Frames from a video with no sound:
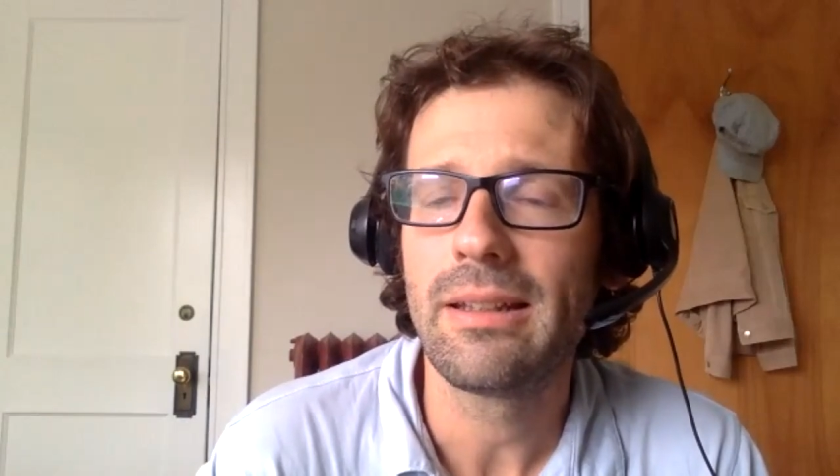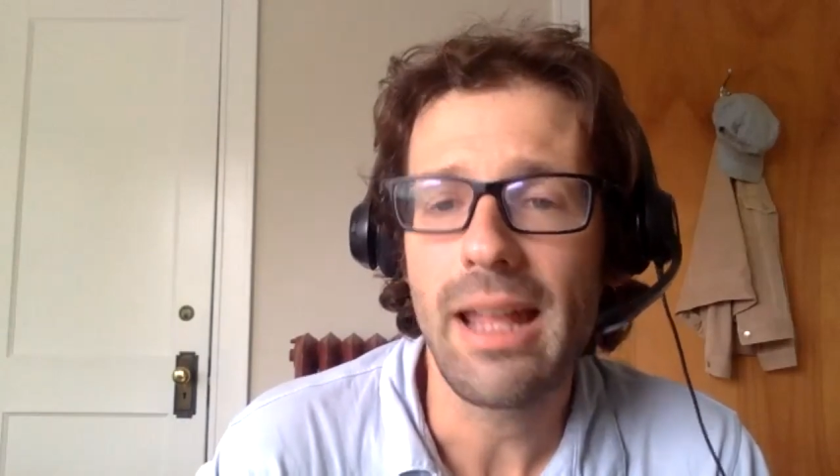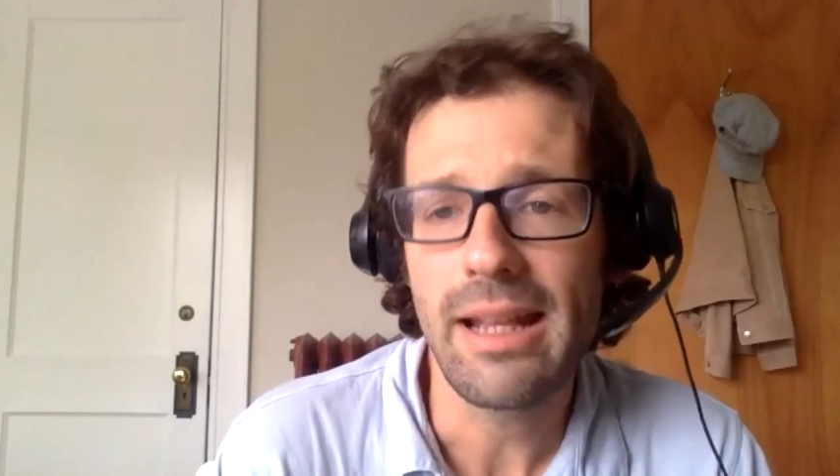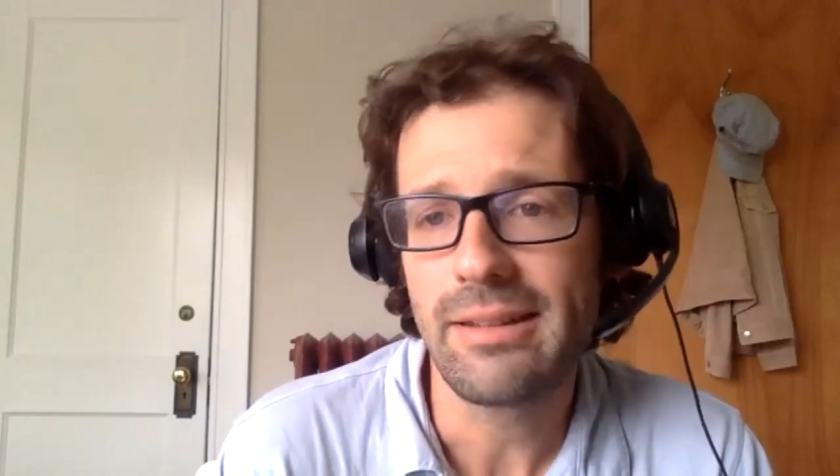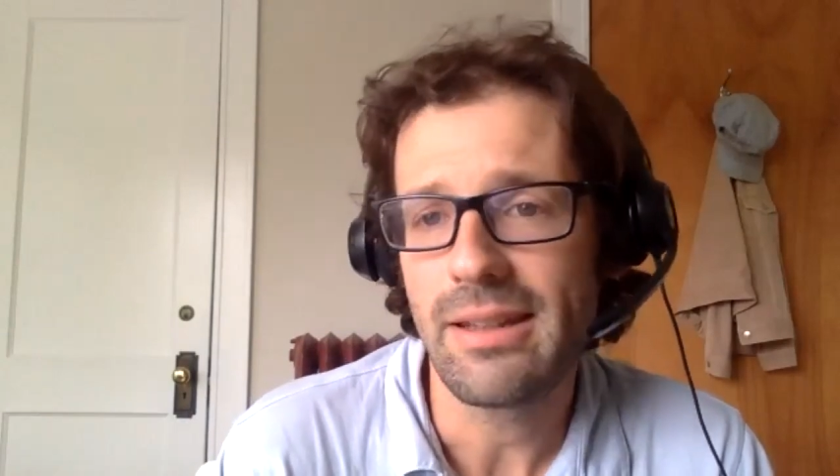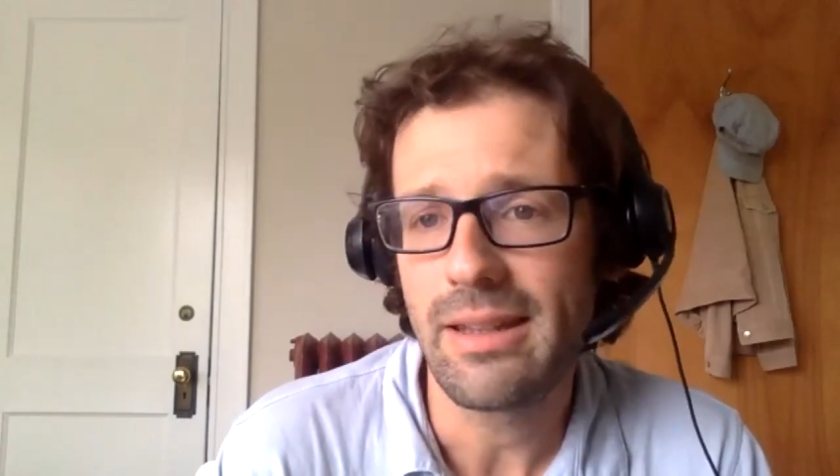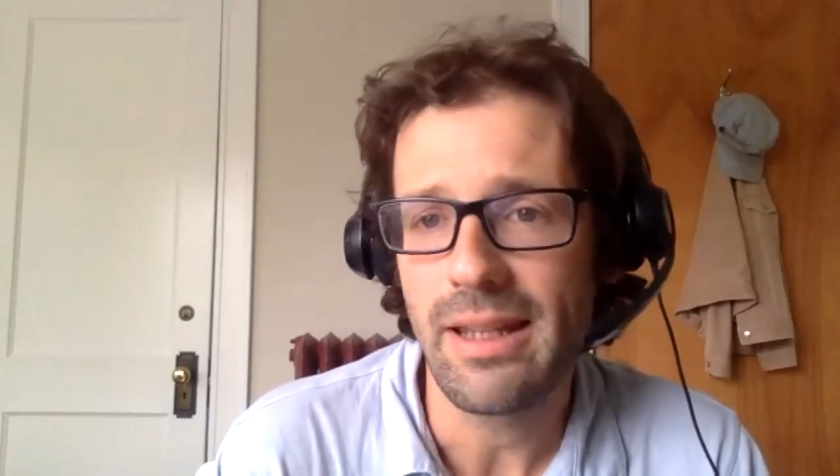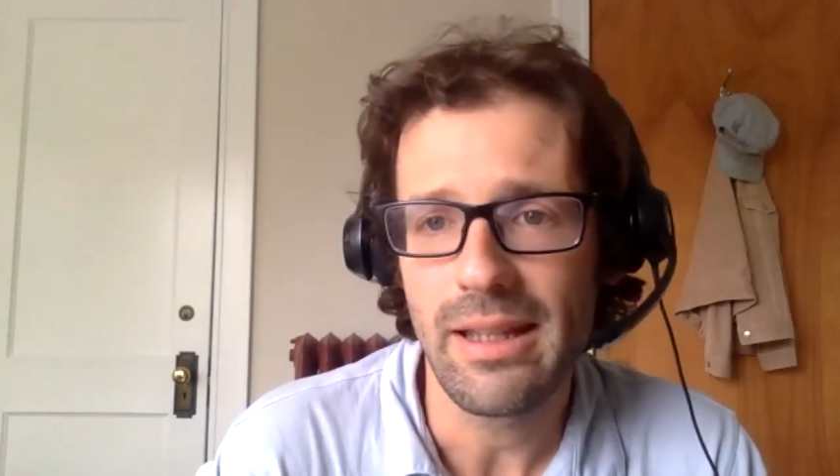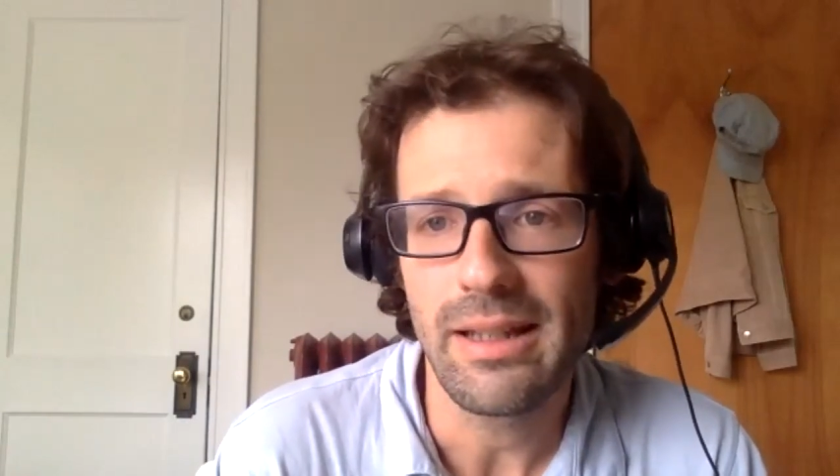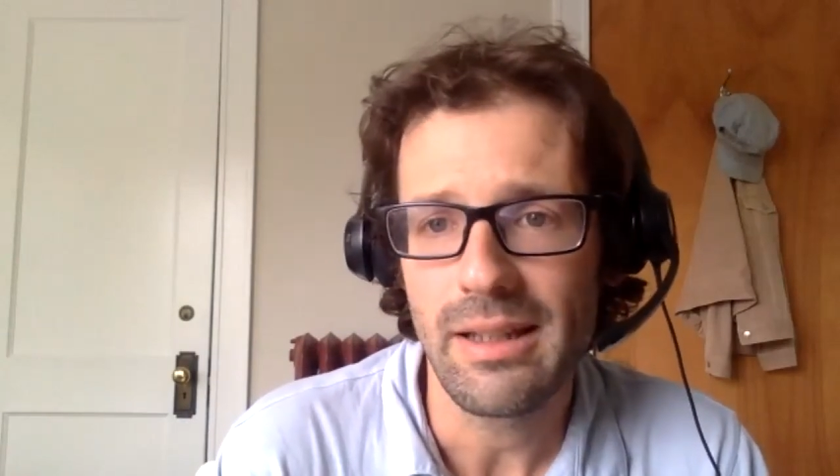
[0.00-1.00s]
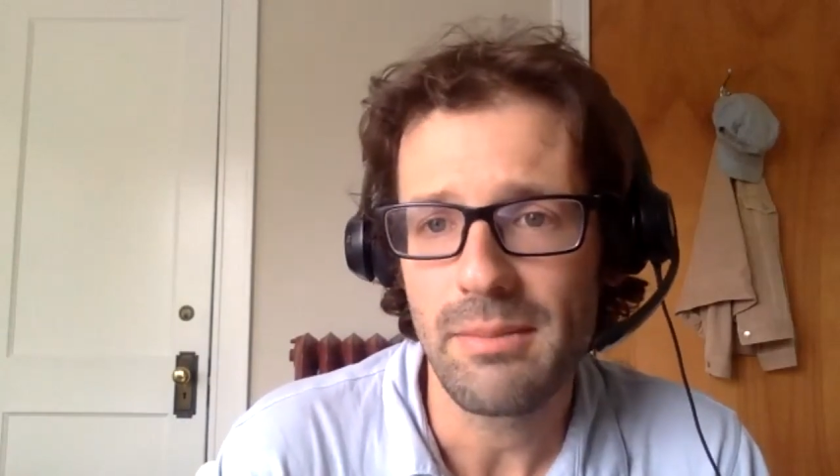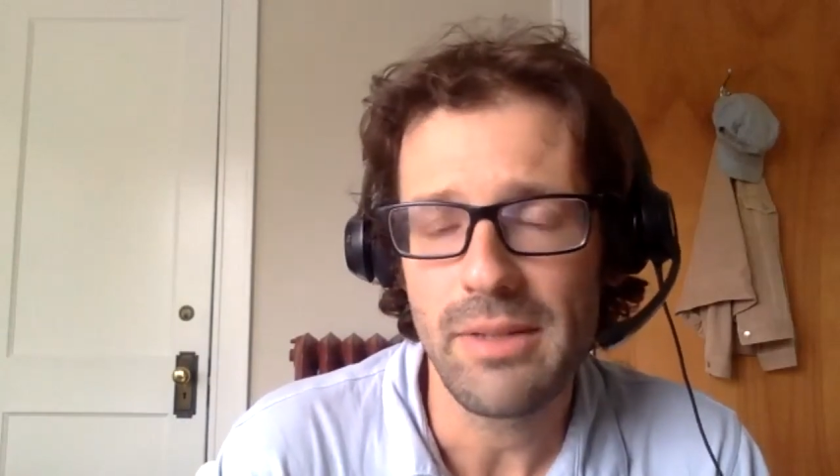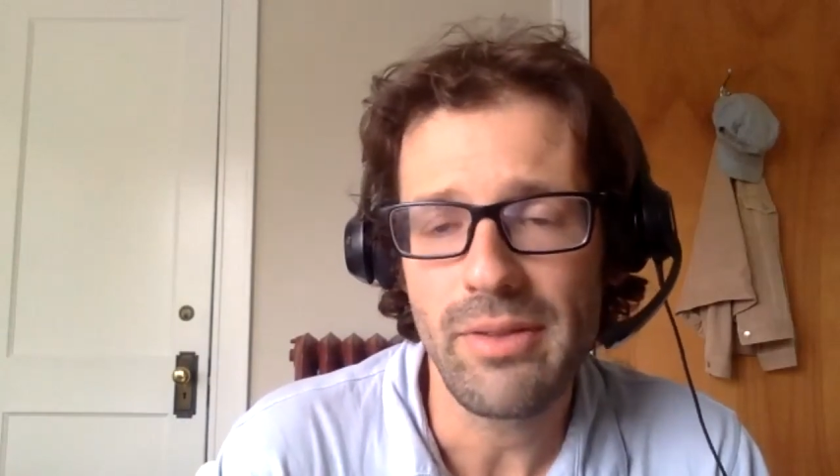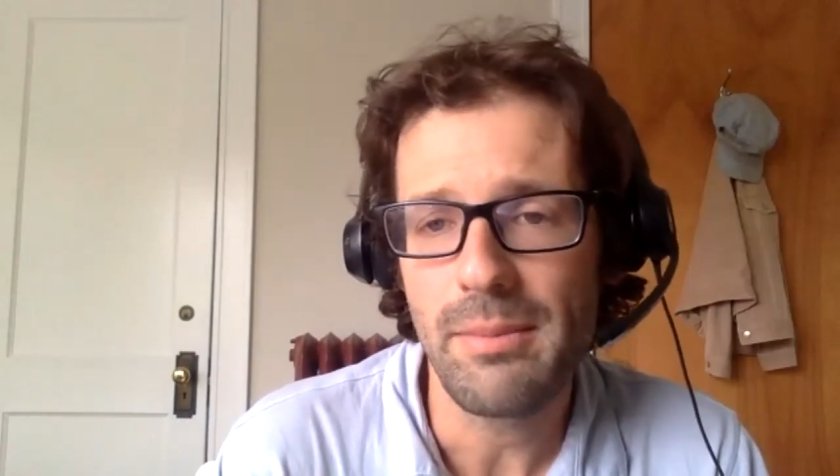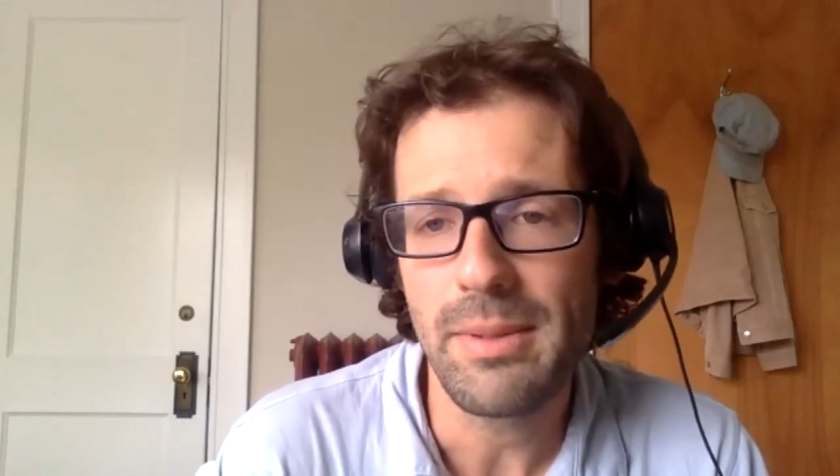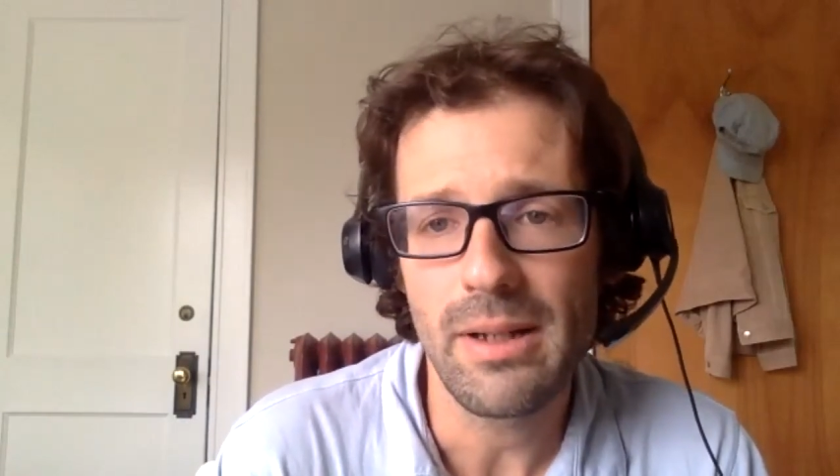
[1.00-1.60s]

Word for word: that's the thing. I mean, if I'm